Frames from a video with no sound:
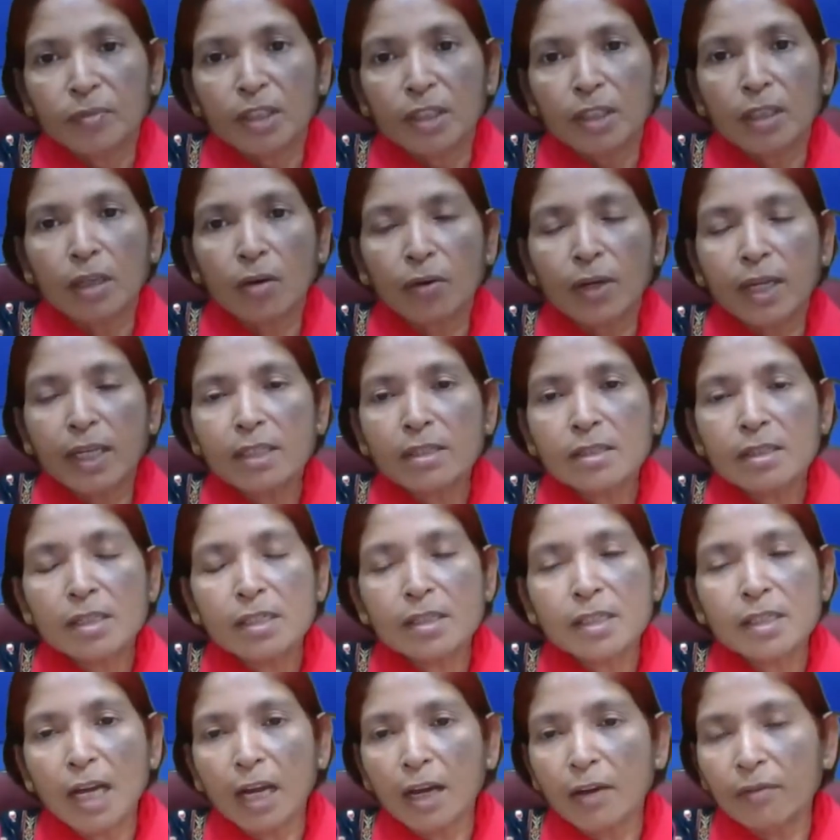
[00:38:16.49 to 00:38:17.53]
Now next
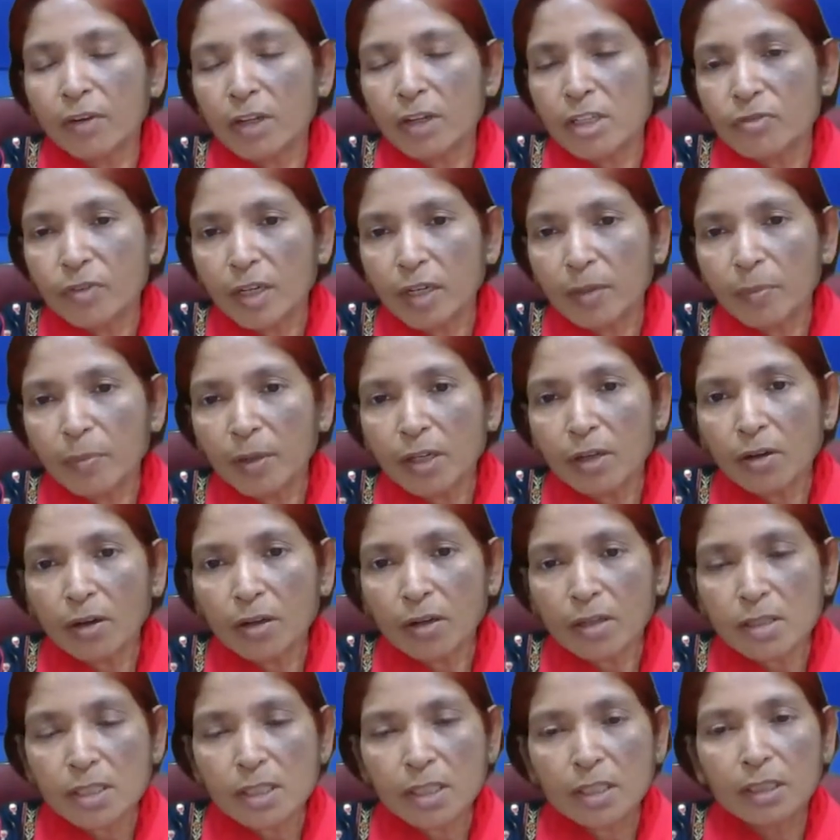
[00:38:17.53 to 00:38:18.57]
is average variable
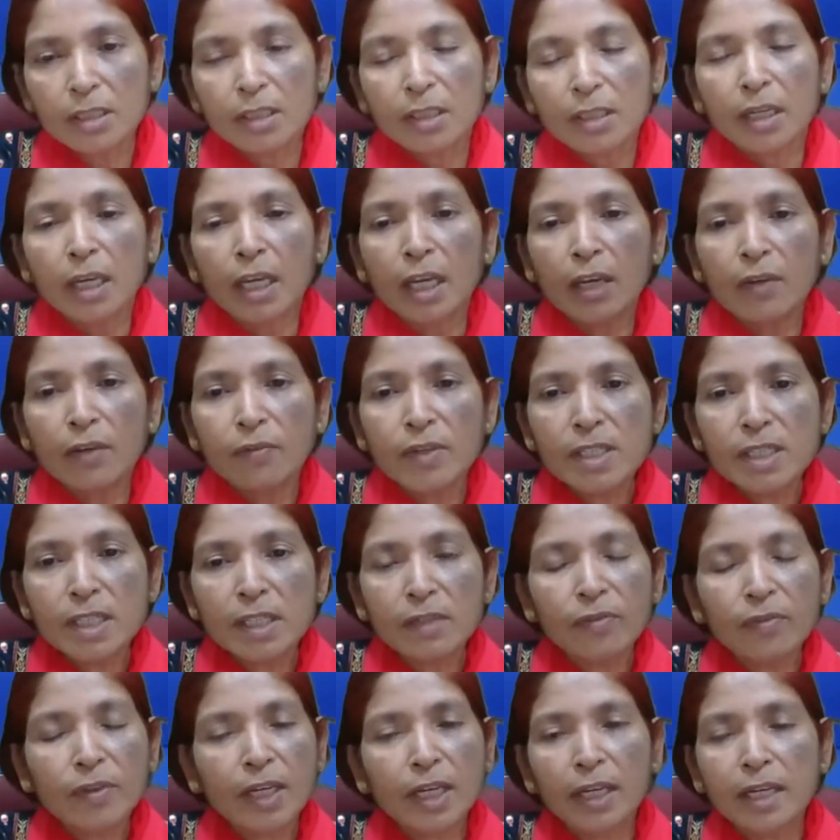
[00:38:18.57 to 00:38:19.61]
cost.
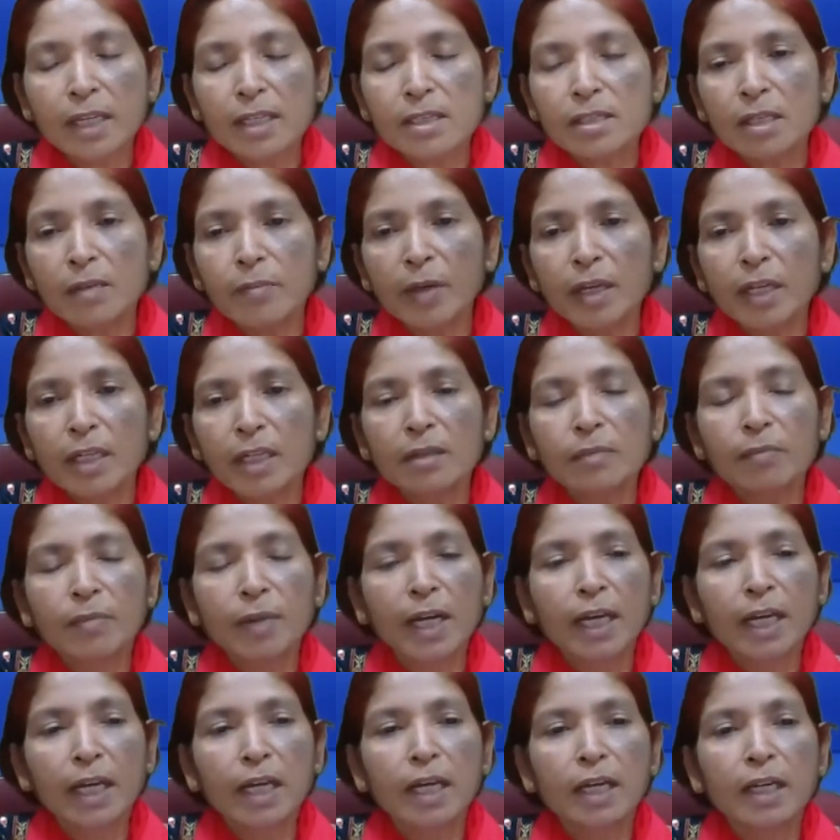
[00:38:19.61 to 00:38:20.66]
ABC we can estimate
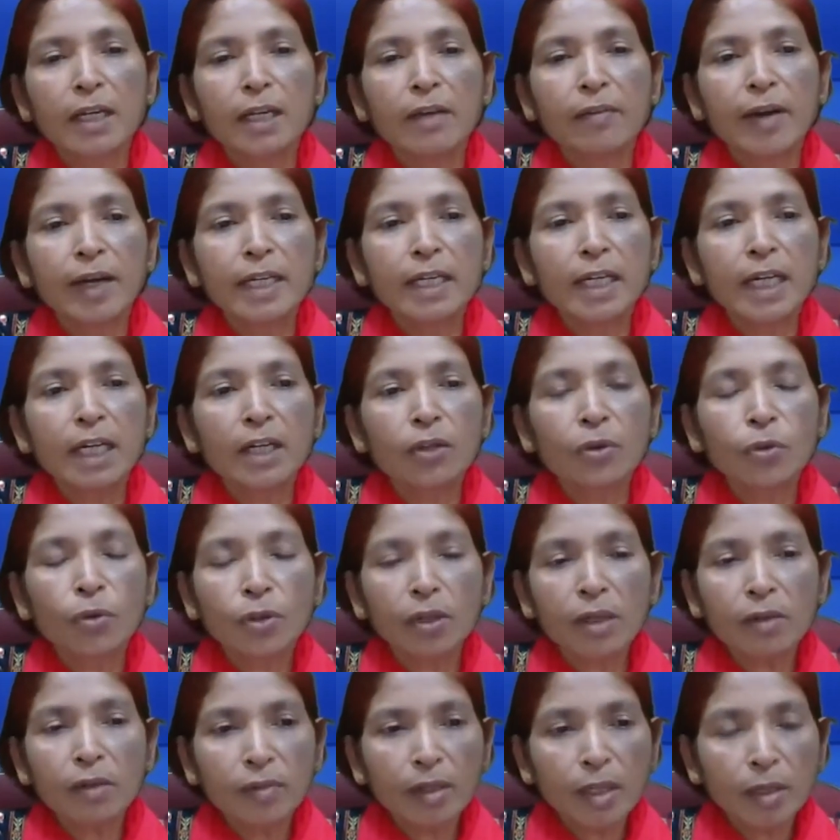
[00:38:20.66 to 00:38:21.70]
by dividing
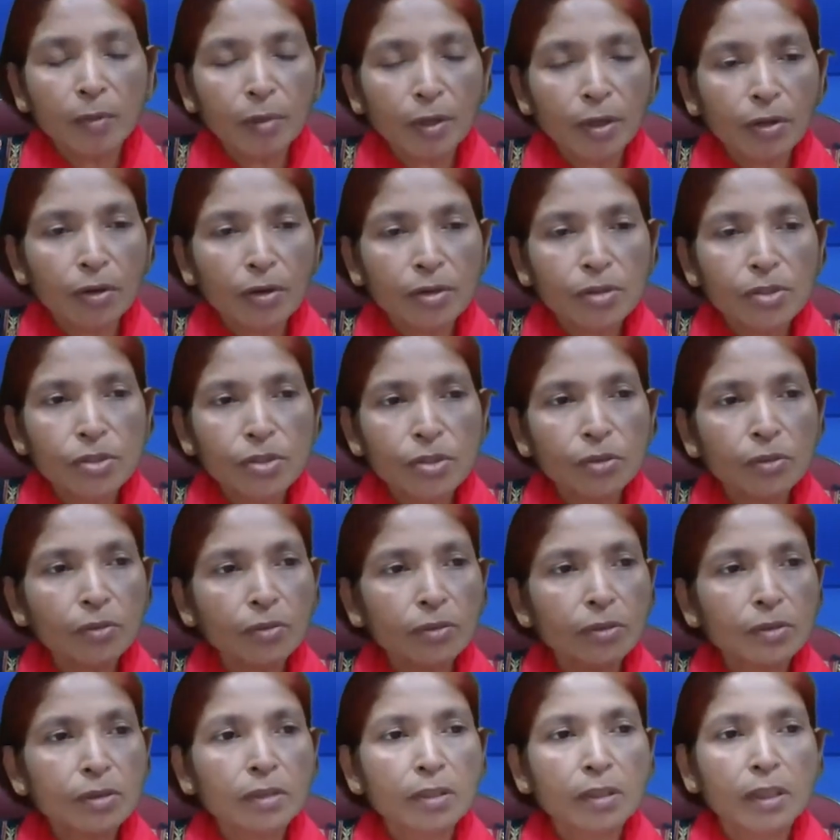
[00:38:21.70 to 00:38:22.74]
total variable cost
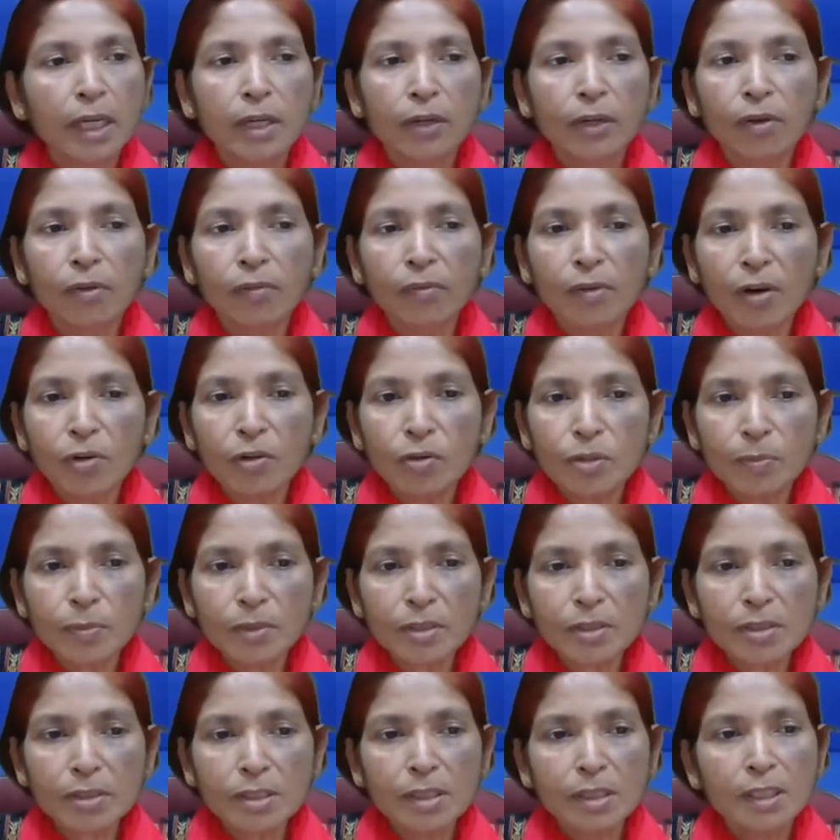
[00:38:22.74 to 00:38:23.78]
to rate of
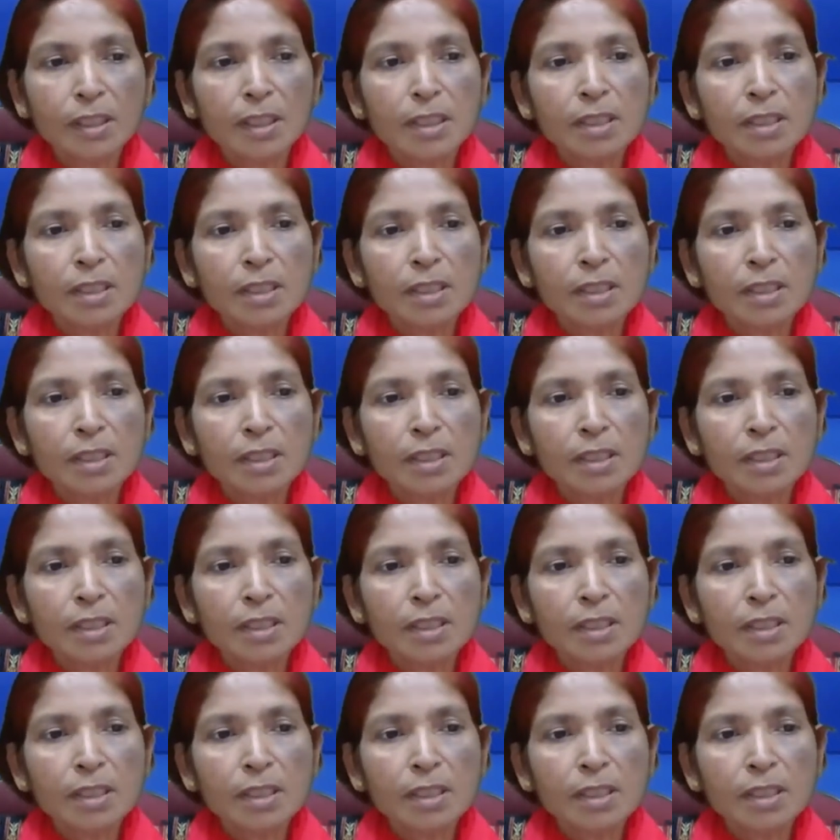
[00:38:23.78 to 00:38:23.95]
output.